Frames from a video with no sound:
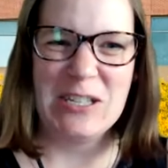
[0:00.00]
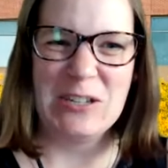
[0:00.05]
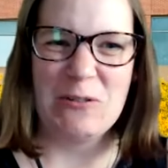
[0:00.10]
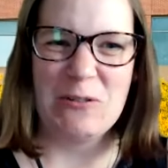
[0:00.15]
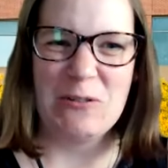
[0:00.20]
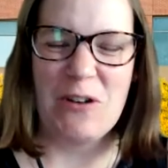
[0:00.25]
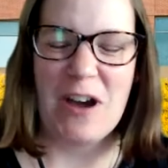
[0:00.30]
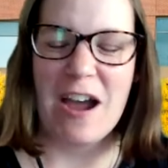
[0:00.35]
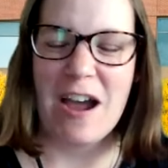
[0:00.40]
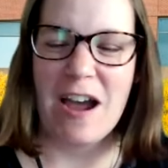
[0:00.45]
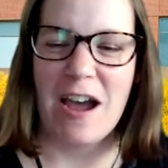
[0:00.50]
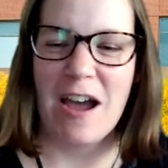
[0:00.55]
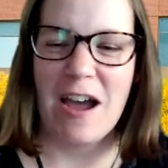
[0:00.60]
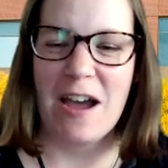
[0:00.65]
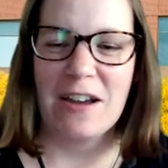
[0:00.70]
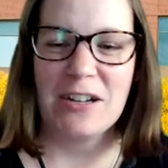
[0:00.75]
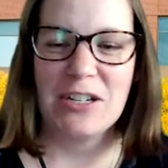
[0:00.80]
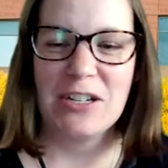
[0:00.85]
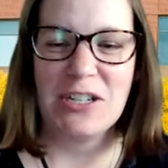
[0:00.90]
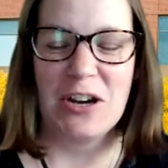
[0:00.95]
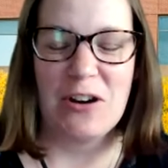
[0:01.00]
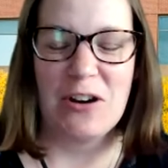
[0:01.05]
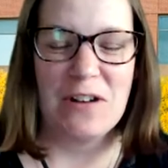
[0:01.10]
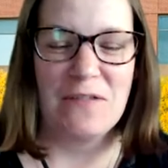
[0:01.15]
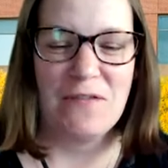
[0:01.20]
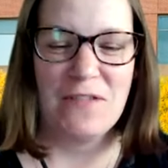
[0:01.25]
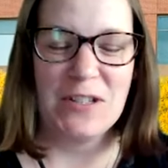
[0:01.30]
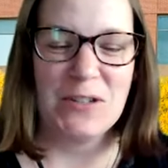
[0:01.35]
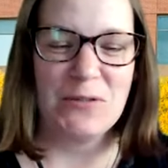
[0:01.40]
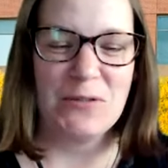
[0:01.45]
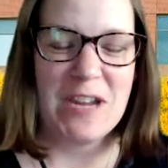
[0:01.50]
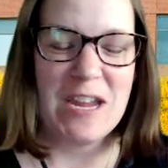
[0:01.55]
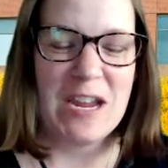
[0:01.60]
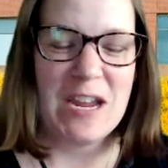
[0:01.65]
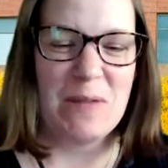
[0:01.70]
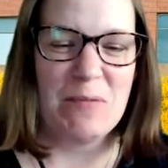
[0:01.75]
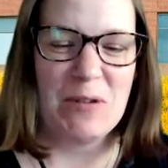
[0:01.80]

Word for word: So Sharon, if it's okay,